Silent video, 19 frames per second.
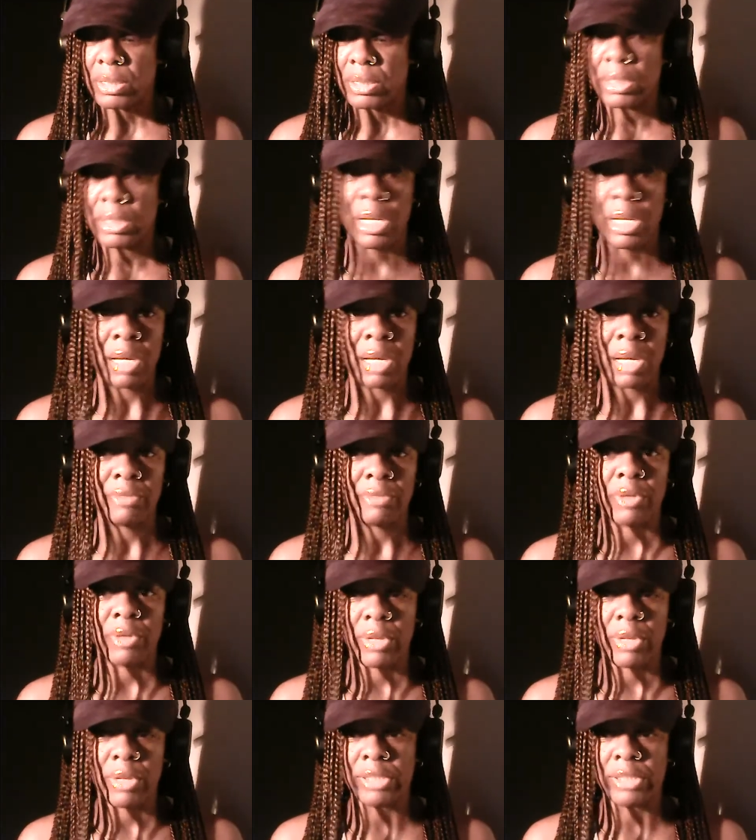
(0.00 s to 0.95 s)
love and
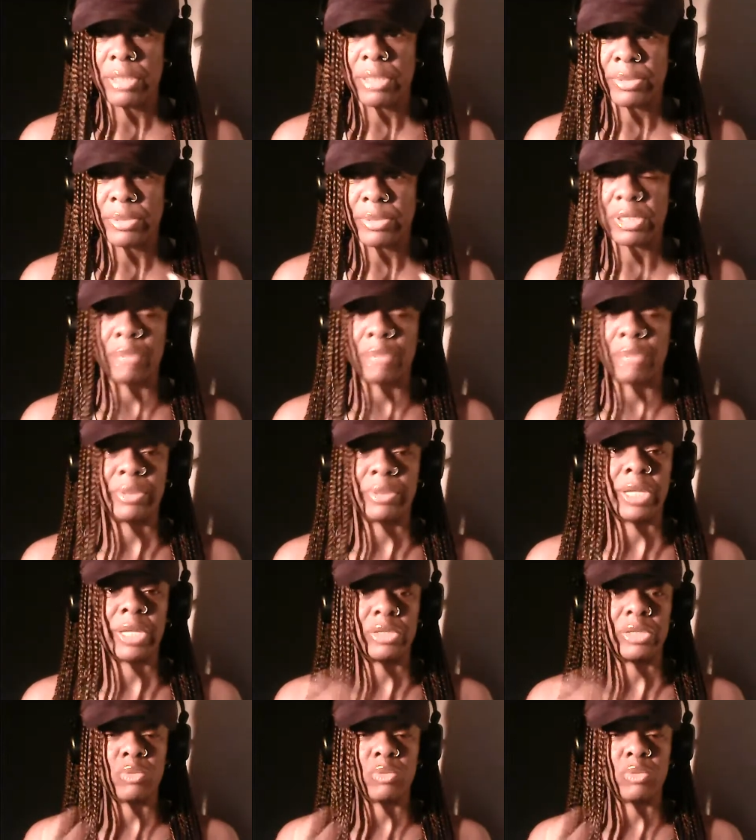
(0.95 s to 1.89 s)
all that type of stuff. But
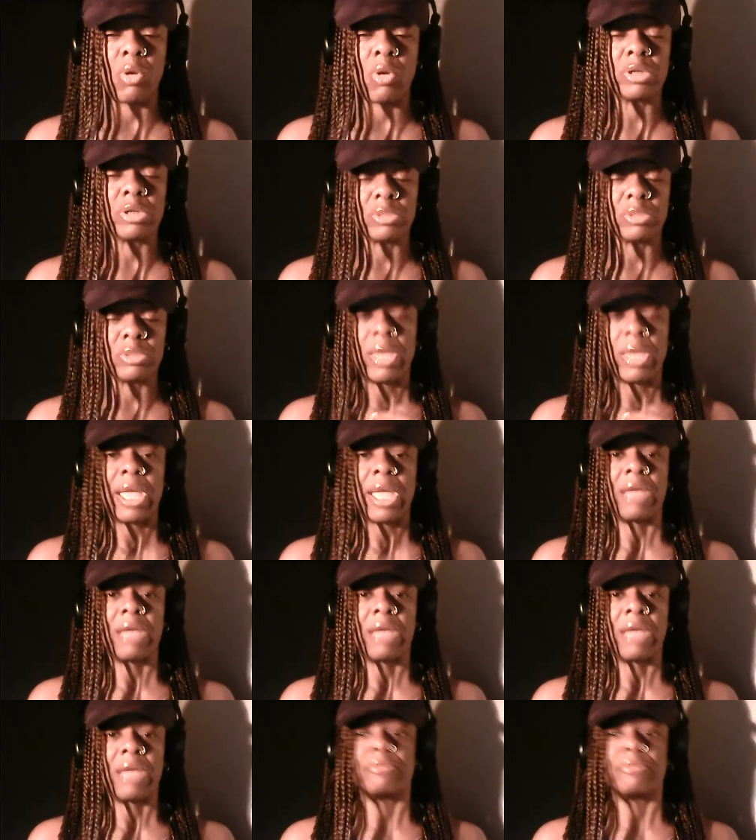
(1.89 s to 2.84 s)
they do also
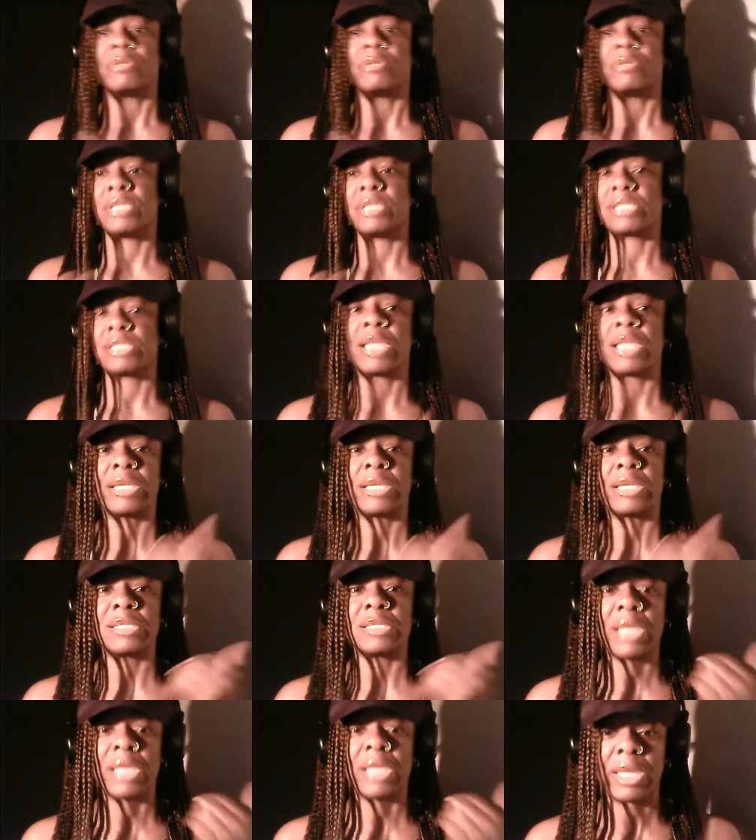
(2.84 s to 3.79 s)
have
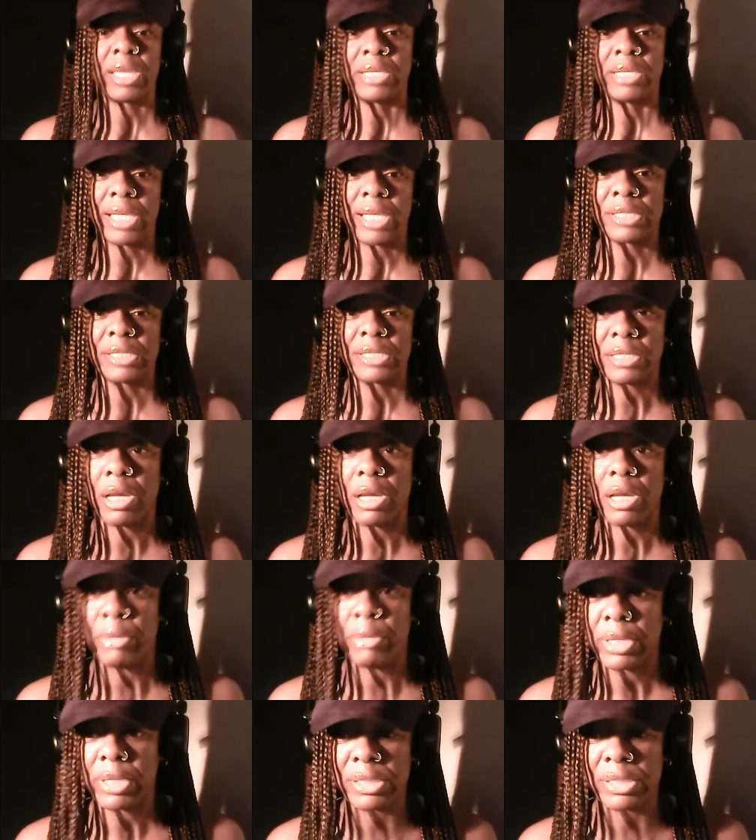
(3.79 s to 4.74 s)
dislikes and nasty
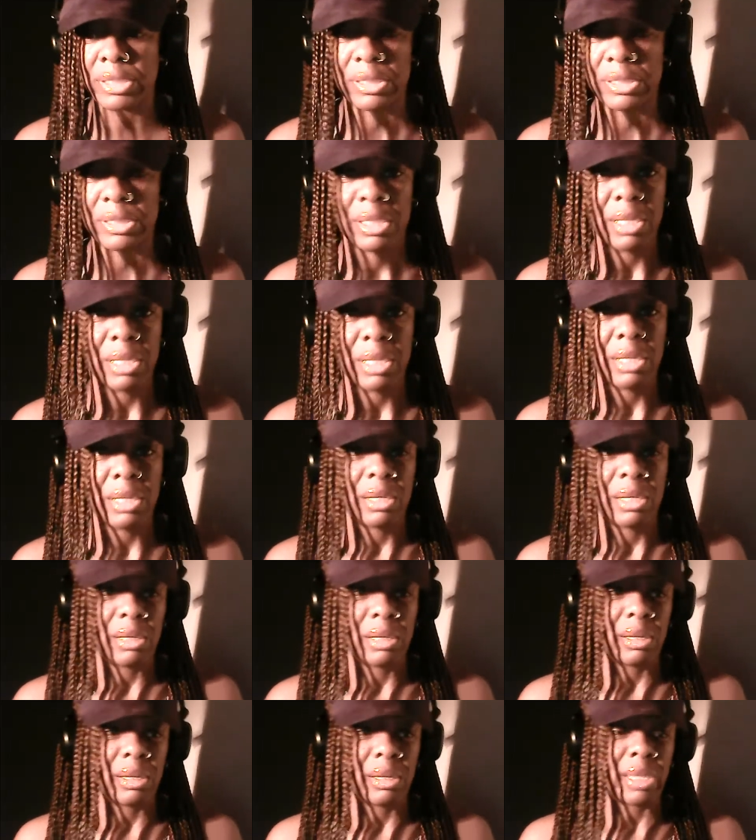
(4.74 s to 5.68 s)
comments
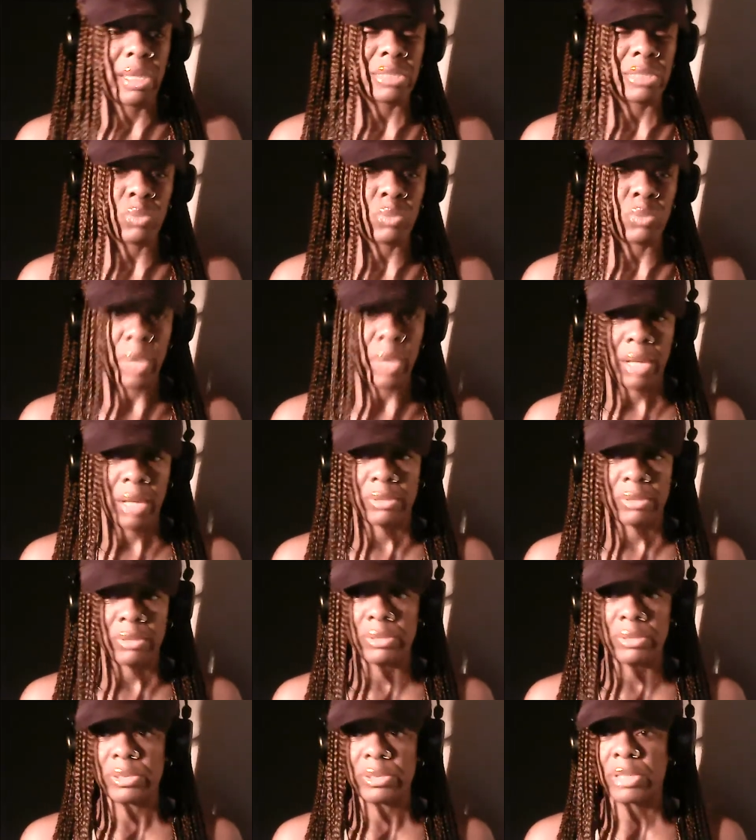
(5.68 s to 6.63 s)
as
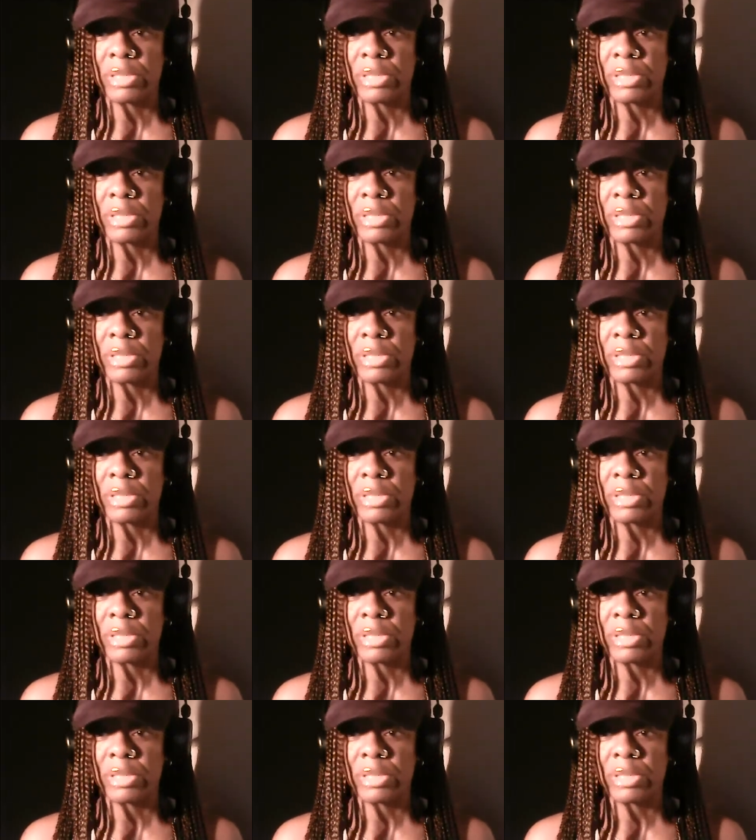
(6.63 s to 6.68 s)
well.